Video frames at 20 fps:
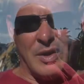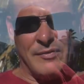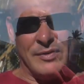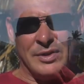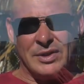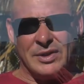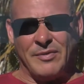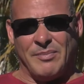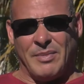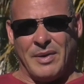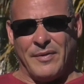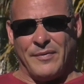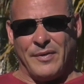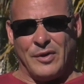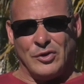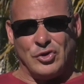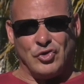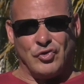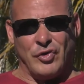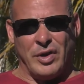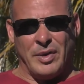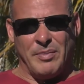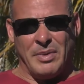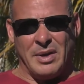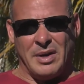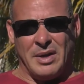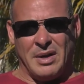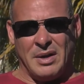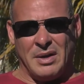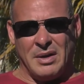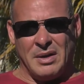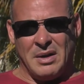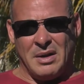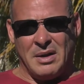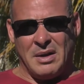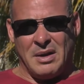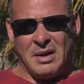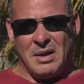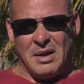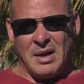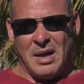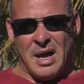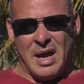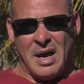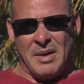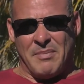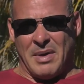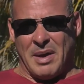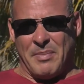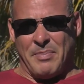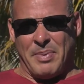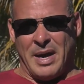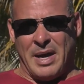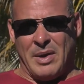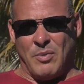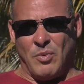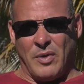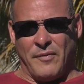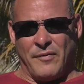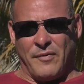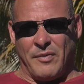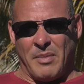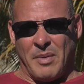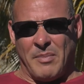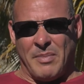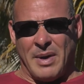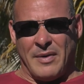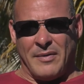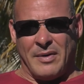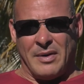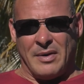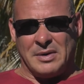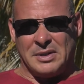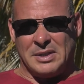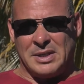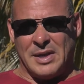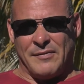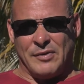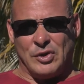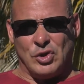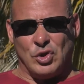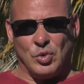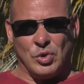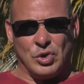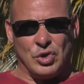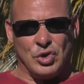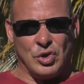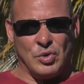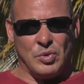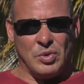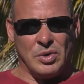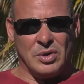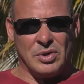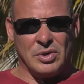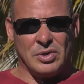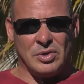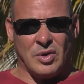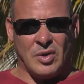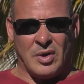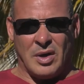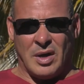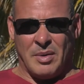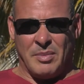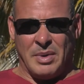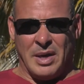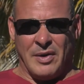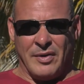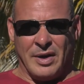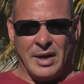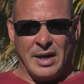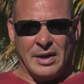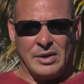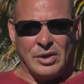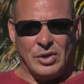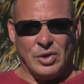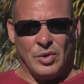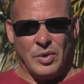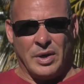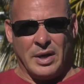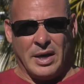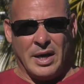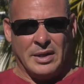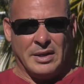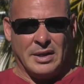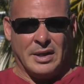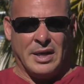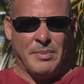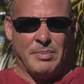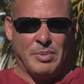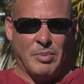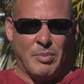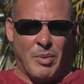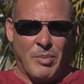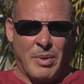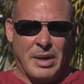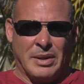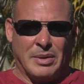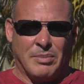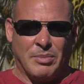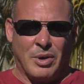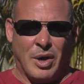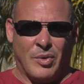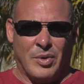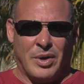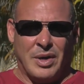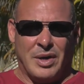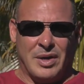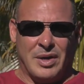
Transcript: I received my first treatment and my pain went from about a seven to a two. So I'm here again to do it again to keep the momentum going.